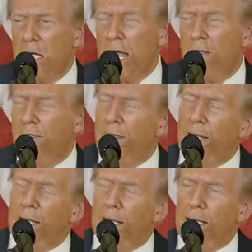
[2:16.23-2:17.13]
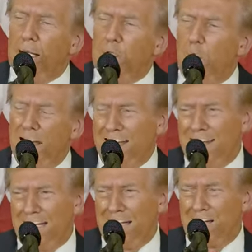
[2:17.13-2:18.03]
and they do
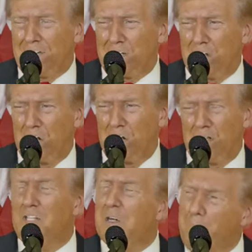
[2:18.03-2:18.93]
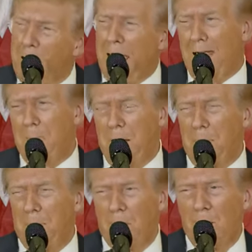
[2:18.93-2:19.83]
anything necessary. These are bad
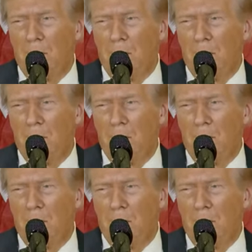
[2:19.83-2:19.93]
people.